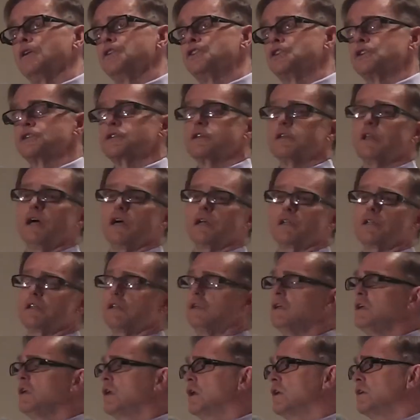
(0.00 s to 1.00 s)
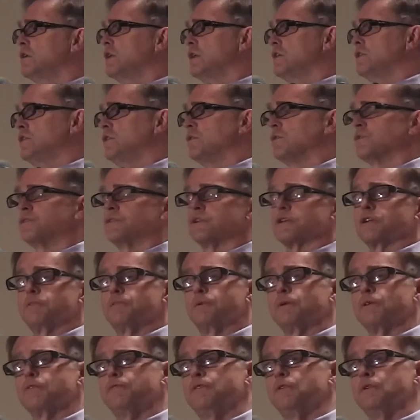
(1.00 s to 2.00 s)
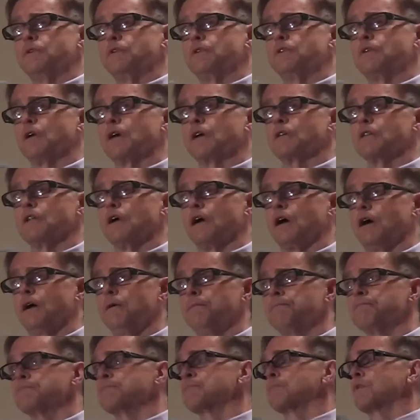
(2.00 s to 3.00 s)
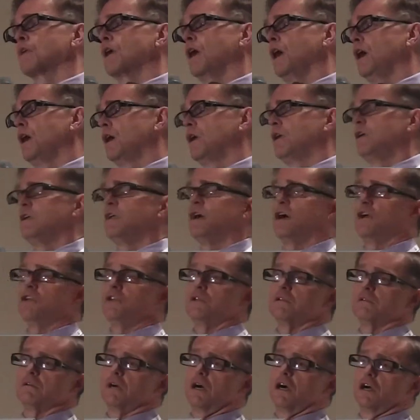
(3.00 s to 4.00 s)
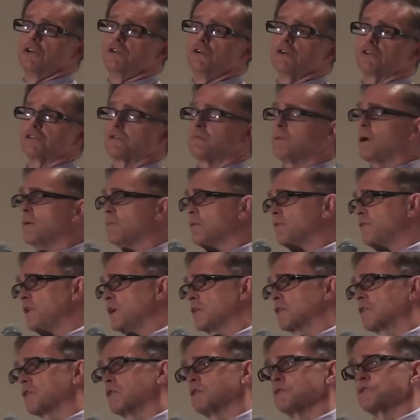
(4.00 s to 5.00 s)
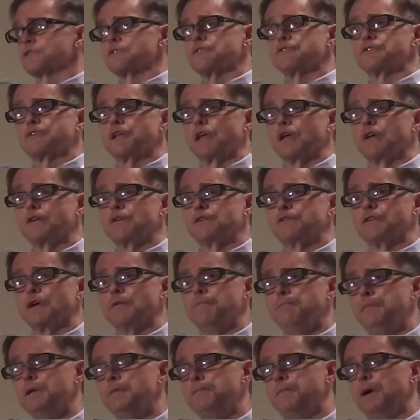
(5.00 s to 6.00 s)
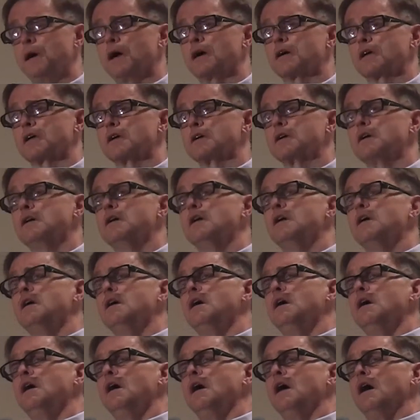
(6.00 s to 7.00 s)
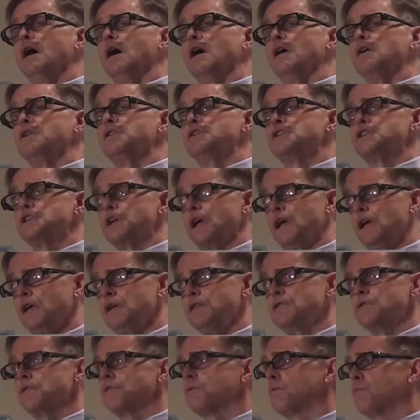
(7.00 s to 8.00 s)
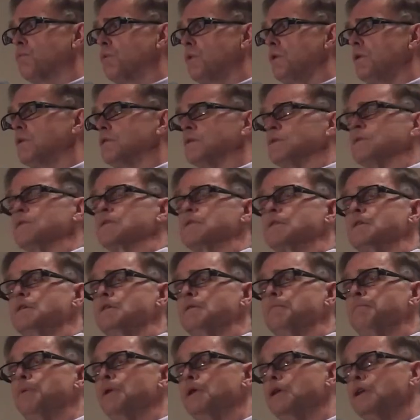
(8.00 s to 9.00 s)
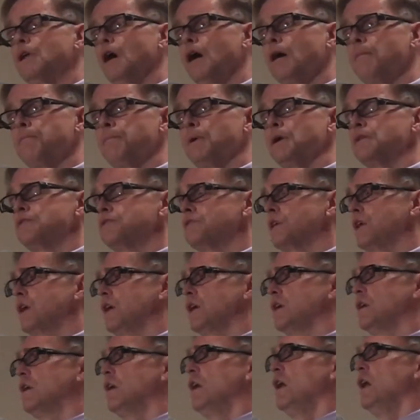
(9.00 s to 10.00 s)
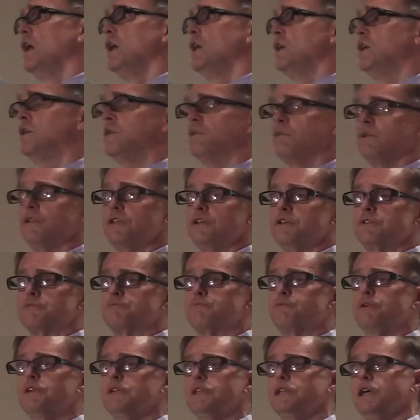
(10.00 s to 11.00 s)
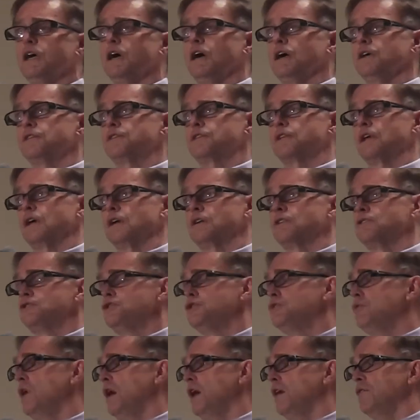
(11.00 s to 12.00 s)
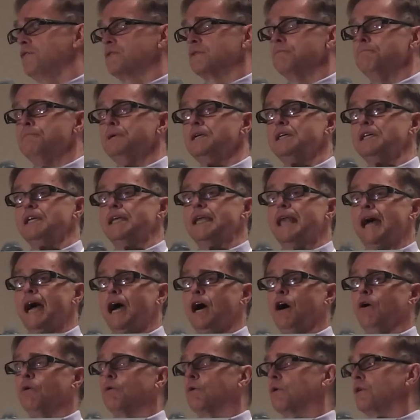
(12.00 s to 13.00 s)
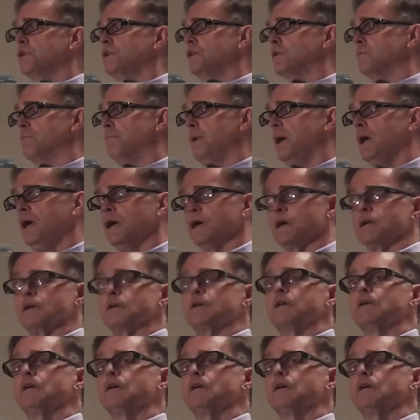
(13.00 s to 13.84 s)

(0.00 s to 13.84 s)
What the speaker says: just like the 1906 Pure Food and Drug Law, and U.S. Department of Agricultural Standards on meatpacking, changed the world, but not by saying, here are these really high standards you have to meet now or you're banned.